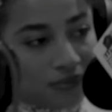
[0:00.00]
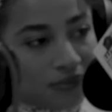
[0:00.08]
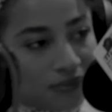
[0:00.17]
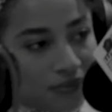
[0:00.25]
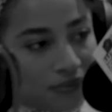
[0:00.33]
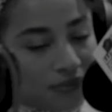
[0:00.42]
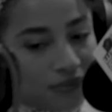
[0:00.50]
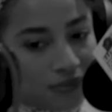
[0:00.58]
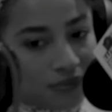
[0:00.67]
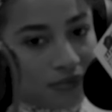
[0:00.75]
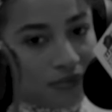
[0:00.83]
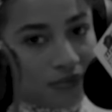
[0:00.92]

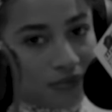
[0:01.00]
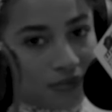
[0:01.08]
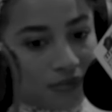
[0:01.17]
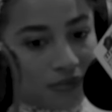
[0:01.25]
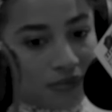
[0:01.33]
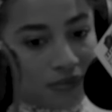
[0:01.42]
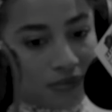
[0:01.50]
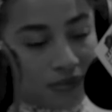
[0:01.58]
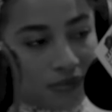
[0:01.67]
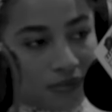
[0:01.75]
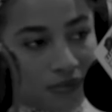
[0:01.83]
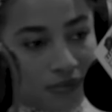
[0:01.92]

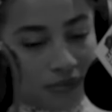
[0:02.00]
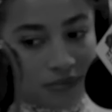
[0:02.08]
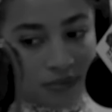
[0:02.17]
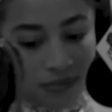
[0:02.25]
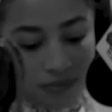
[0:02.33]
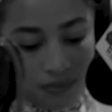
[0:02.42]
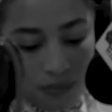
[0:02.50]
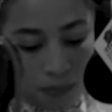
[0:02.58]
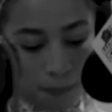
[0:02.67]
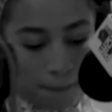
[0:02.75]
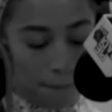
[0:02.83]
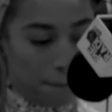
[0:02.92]

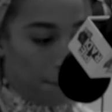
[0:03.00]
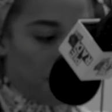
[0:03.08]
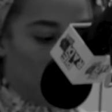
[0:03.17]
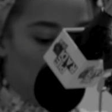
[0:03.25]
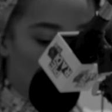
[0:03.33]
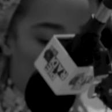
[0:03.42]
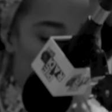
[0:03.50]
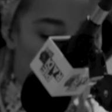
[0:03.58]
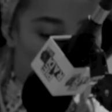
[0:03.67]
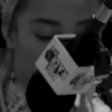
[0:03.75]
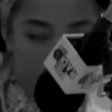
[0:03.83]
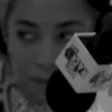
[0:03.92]

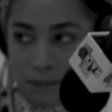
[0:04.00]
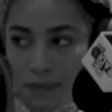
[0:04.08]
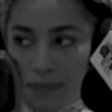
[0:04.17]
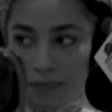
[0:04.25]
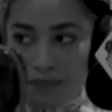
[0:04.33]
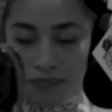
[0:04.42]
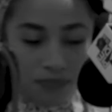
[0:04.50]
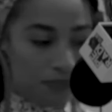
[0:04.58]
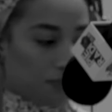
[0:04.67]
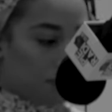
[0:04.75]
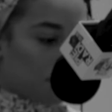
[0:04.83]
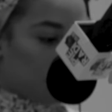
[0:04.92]

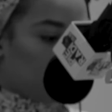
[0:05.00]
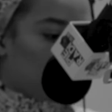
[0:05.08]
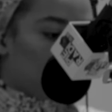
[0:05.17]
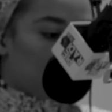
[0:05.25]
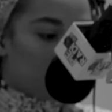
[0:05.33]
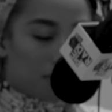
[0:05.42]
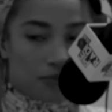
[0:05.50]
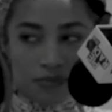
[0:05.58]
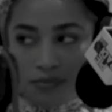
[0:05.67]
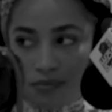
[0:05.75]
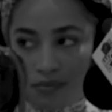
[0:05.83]
This person isn't speaking.